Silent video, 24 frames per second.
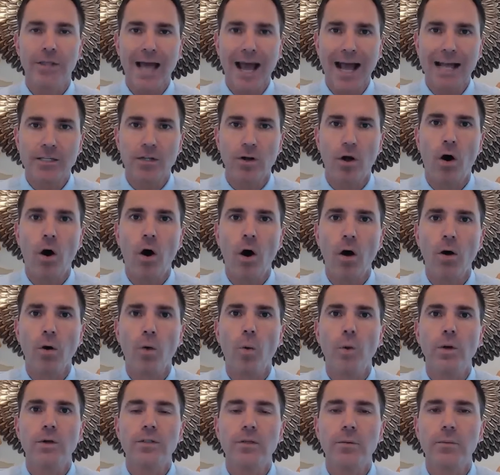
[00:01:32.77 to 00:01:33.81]
That's all
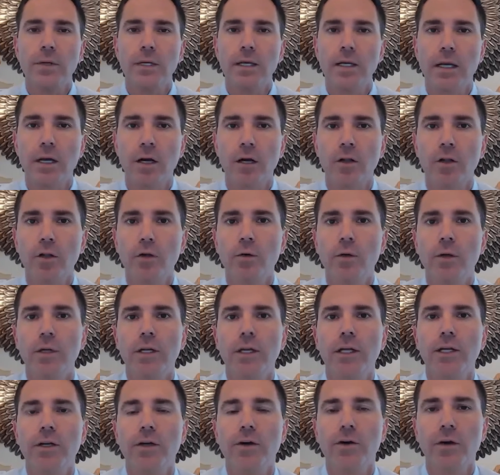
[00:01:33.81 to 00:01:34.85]
going to be
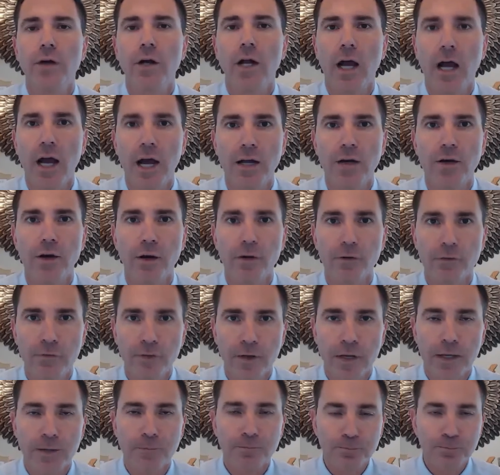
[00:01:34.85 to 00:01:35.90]
included in your condo
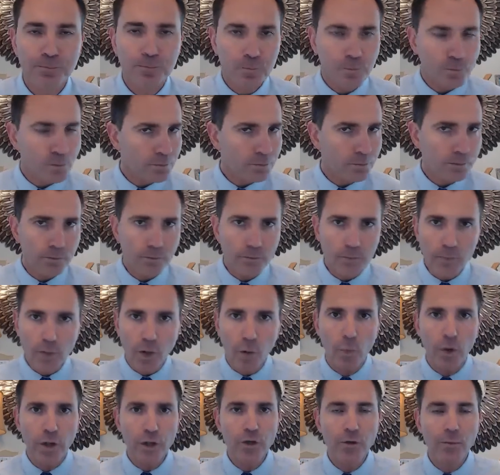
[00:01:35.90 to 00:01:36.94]
fee.
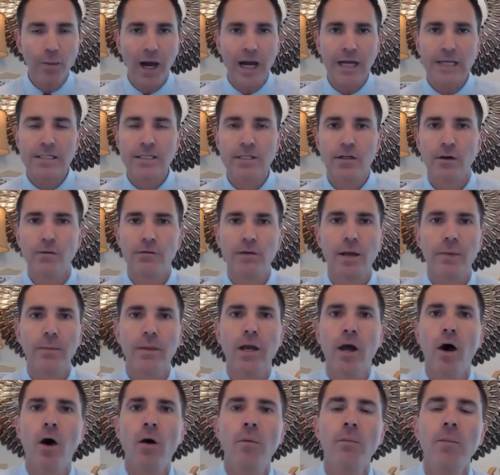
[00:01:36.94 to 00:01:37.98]
When you buy a single
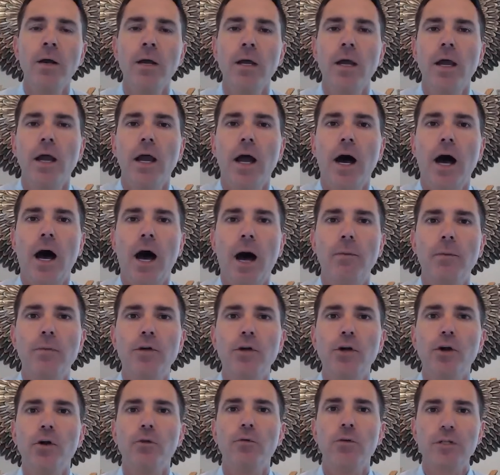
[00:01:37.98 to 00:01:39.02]
family home,
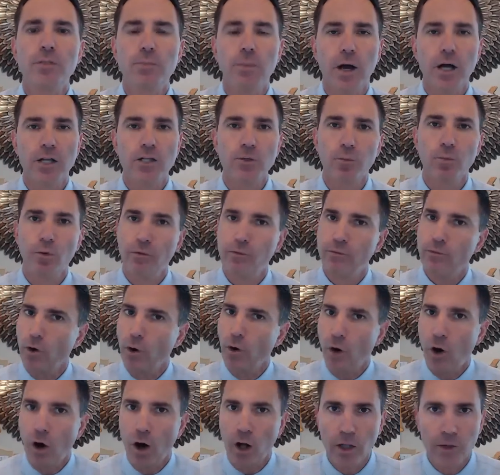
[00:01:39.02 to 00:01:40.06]
you're responsible
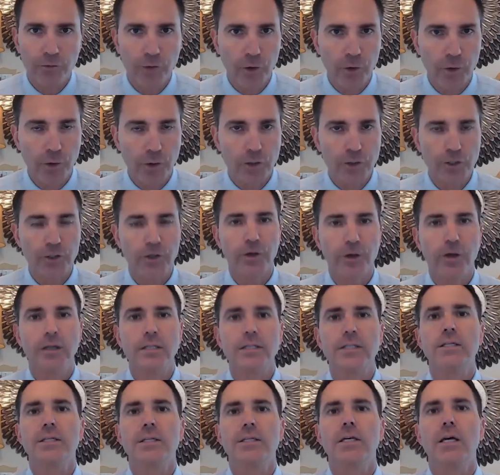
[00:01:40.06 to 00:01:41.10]
for all of your
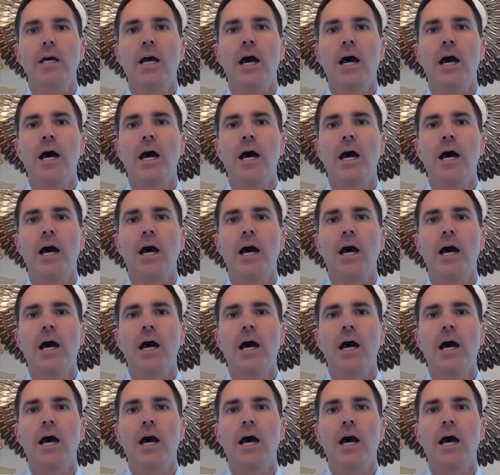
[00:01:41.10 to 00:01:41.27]
insurance.